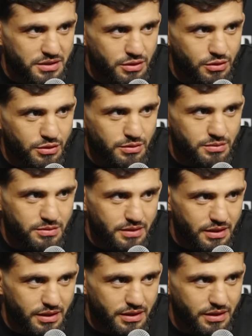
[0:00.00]
So
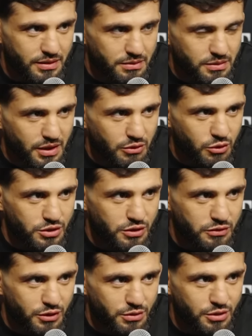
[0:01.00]
he, he was
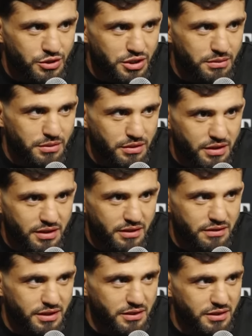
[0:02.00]
a former champion, he
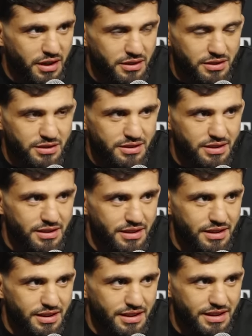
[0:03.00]
defend titles
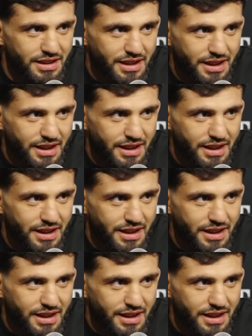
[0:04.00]
and uh,